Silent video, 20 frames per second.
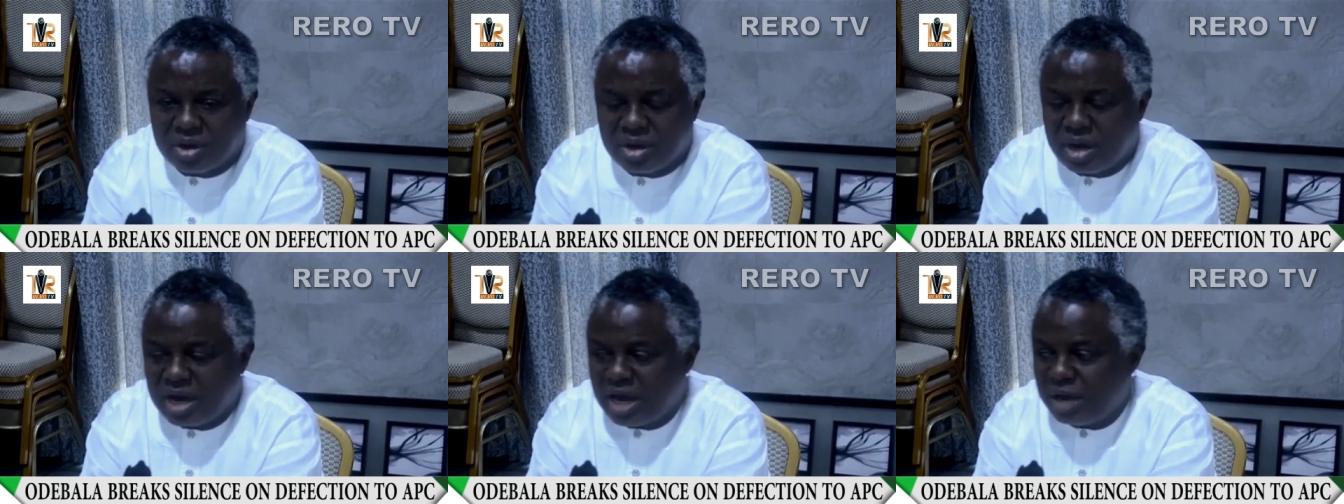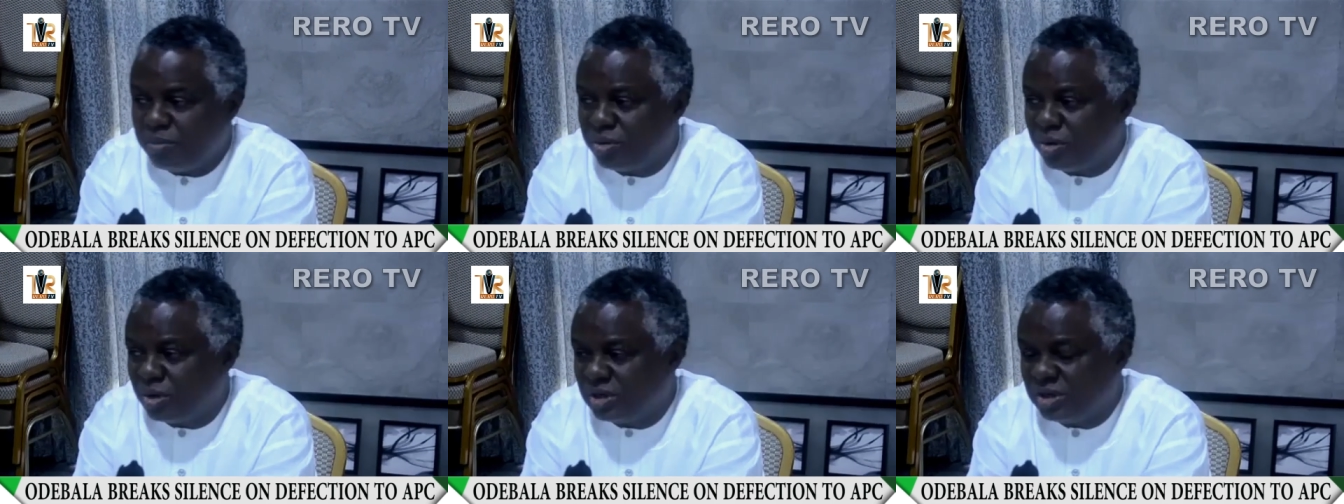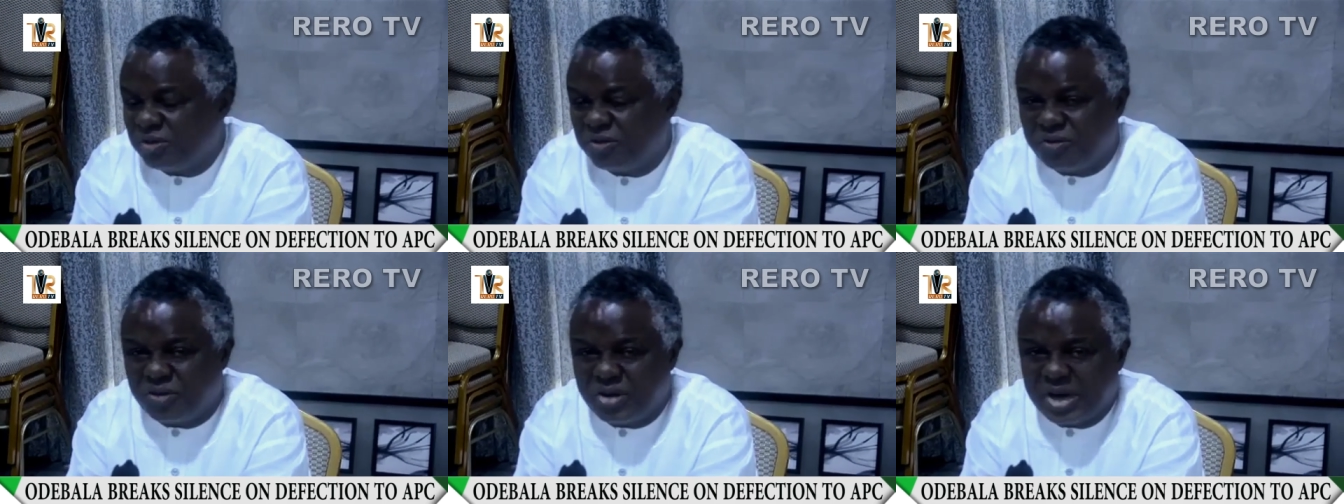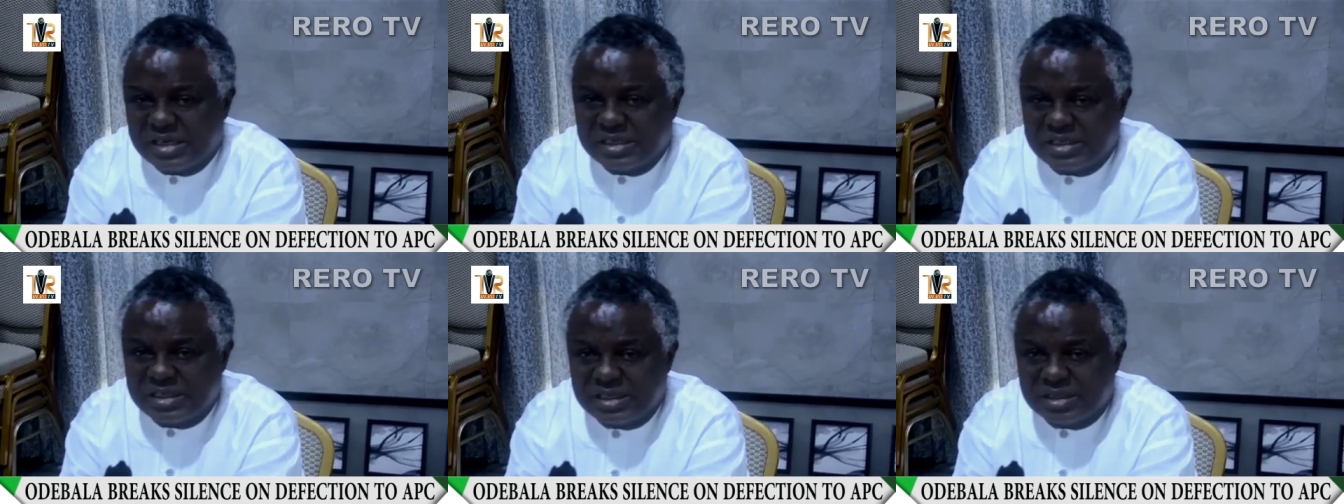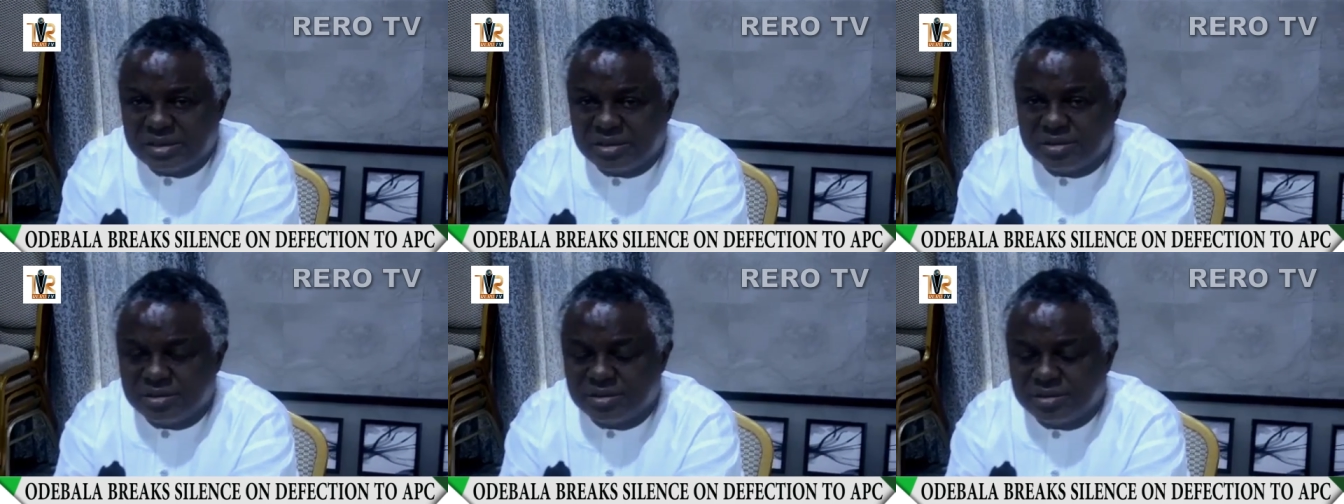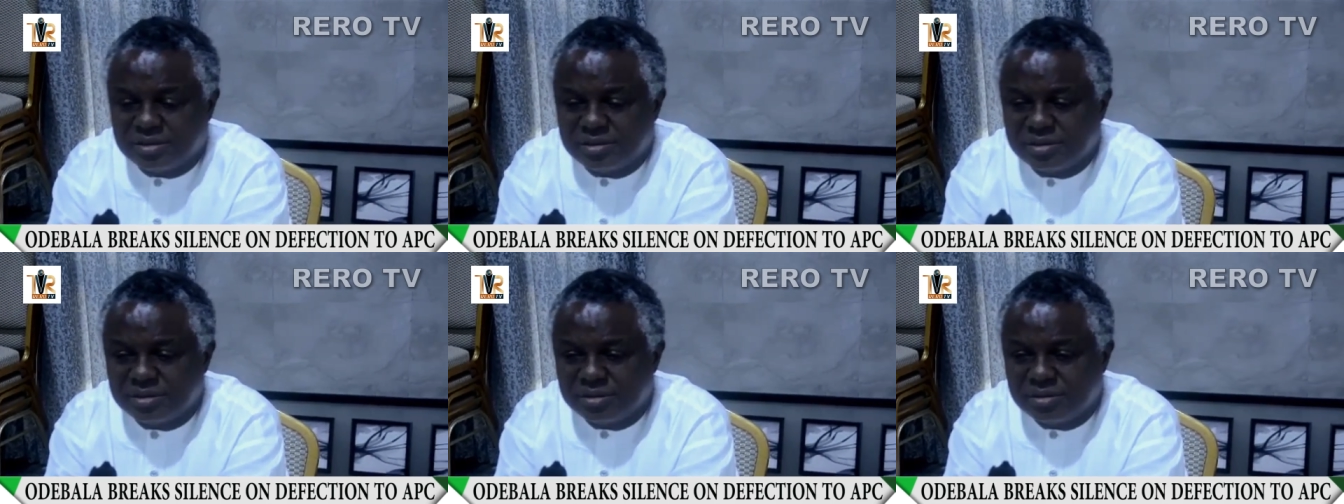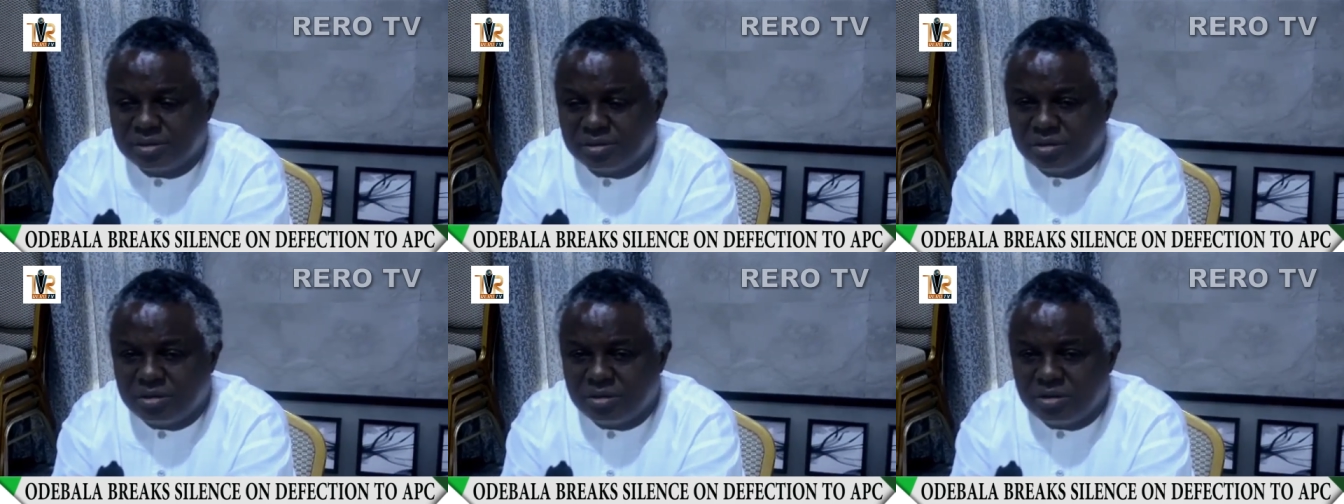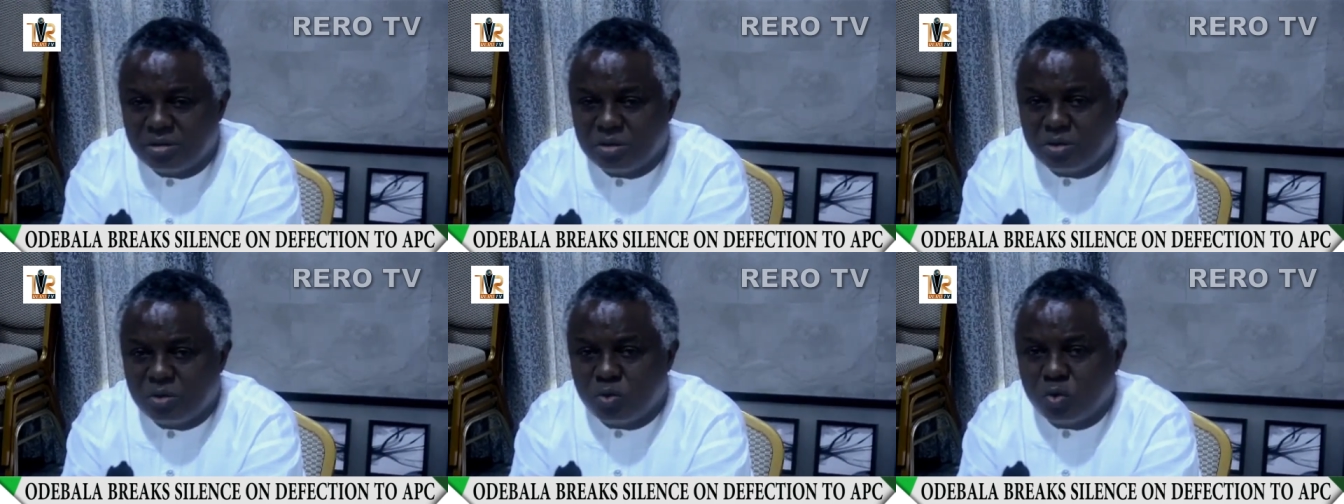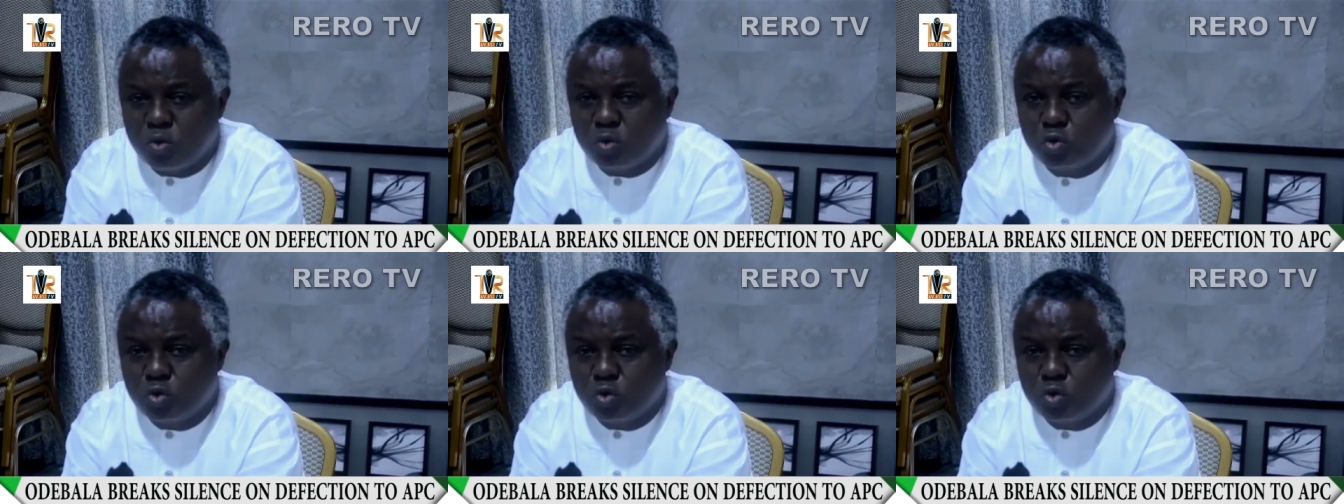I brought in friends who